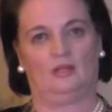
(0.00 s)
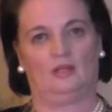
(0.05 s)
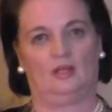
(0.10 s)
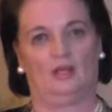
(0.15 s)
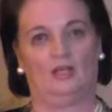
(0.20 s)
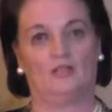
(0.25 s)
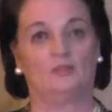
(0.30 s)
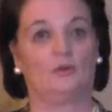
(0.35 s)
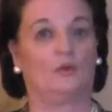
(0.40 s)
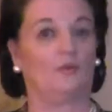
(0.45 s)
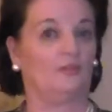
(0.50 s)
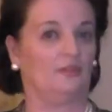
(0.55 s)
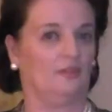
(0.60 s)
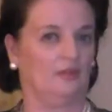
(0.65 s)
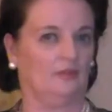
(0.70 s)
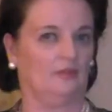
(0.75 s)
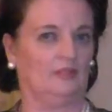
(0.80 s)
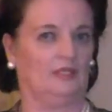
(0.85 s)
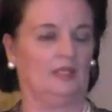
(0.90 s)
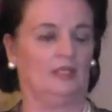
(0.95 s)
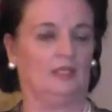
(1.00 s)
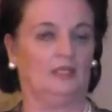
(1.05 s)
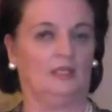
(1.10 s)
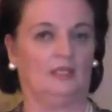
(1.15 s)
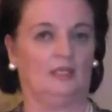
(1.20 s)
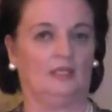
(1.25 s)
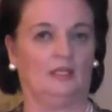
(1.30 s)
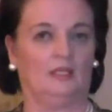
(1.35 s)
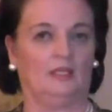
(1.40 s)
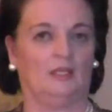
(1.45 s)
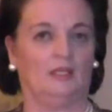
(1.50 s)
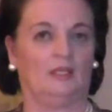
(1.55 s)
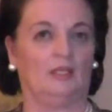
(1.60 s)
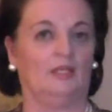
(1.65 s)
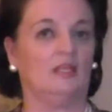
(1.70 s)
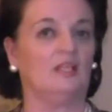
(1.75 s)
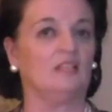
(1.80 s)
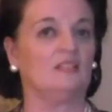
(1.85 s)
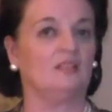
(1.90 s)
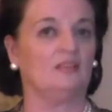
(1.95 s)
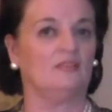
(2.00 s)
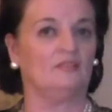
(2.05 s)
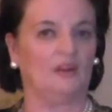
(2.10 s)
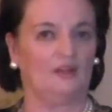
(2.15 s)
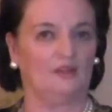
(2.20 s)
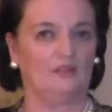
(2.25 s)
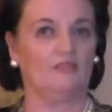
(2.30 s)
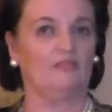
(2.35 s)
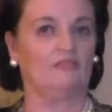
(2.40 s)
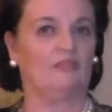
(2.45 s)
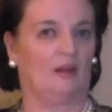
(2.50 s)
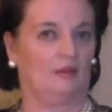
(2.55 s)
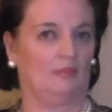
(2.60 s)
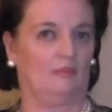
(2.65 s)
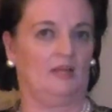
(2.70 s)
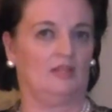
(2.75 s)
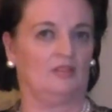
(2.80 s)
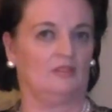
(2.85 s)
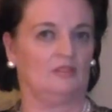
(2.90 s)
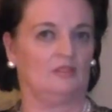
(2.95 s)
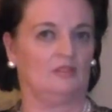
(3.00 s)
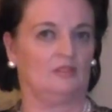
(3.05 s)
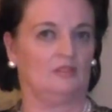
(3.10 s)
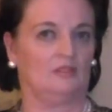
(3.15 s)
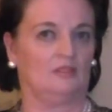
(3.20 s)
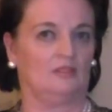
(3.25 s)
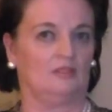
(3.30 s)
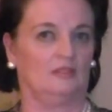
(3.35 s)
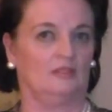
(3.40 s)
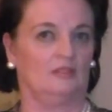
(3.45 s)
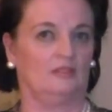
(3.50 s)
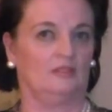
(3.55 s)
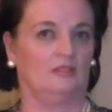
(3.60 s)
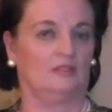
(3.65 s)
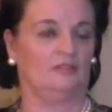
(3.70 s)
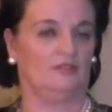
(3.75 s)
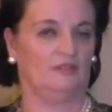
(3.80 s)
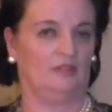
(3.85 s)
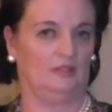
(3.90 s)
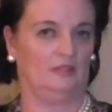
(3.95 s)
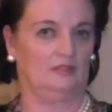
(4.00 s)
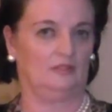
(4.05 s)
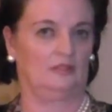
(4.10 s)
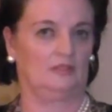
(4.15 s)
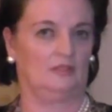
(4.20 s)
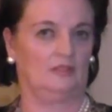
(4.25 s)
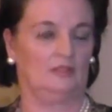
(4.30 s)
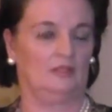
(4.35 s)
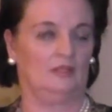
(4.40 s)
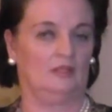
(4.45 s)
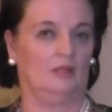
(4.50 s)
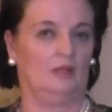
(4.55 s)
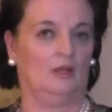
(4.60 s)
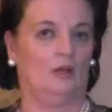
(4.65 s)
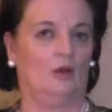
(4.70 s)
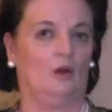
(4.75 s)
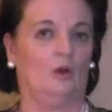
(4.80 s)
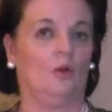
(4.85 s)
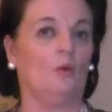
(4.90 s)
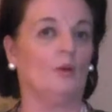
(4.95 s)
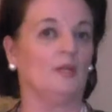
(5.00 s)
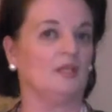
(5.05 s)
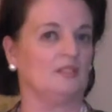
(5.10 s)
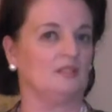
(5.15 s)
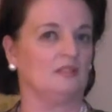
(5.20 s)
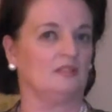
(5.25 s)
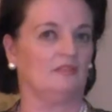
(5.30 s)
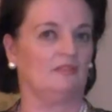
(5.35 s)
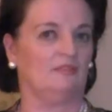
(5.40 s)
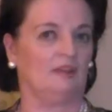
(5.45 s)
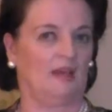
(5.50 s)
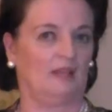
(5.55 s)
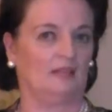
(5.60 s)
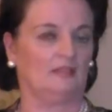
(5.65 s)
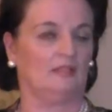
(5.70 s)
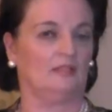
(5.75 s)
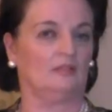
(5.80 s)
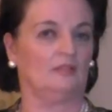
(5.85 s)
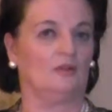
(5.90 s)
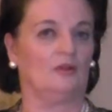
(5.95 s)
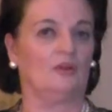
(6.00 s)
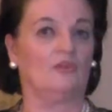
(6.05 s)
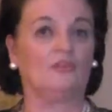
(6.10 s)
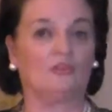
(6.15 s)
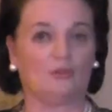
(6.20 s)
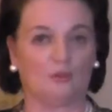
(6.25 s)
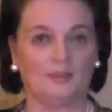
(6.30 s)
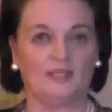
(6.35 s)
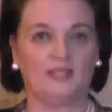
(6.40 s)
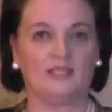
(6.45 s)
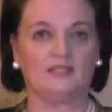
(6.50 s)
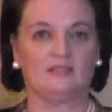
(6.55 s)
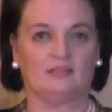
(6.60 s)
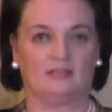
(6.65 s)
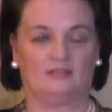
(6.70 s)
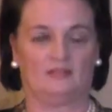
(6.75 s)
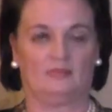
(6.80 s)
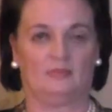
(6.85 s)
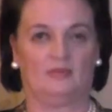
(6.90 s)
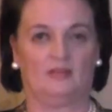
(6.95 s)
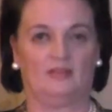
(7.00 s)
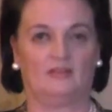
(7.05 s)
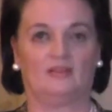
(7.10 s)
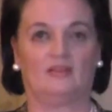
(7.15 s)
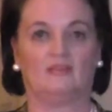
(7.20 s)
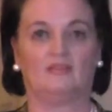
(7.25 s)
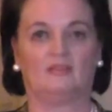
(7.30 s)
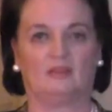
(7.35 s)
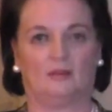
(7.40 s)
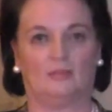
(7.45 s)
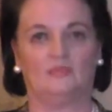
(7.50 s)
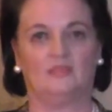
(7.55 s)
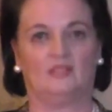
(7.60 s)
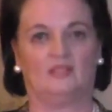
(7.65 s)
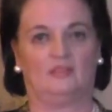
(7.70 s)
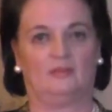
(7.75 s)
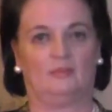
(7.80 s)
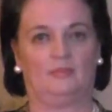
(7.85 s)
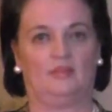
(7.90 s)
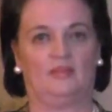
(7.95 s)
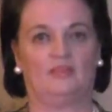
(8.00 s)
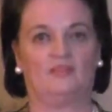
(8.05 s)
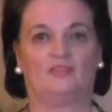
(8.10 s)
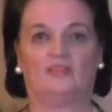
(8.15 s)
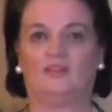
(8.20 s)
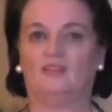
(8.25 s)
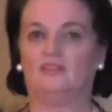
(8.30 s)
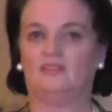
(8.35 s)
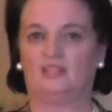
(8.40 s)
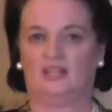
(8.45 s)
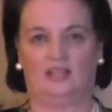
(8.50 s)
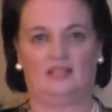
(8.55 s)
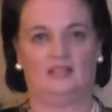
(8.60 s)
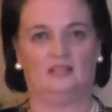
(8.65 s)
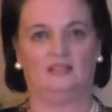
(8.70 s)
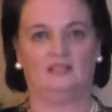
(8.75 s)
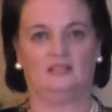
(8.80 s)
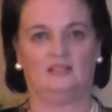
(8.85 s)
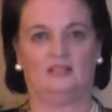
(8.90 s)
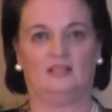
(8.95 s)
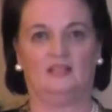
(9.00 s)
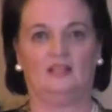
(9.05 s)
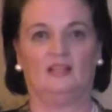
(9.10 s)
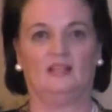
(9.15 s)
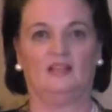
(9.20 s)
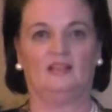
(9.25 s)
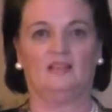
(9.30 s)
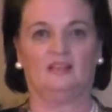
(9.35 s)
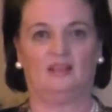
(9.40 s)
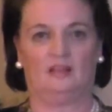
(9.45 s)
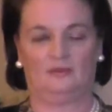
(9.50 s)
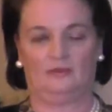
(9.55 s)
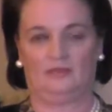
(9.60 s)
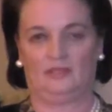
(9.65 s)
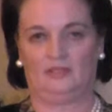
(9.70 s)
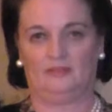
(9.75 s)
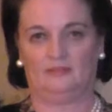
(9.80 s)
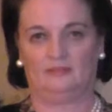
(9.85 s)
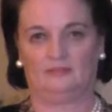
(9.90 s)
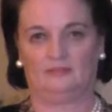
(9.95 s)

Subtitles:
and our theory is a very fragmented field, owing to the fact that there are so many disciplines and sub-disciplines contained therein.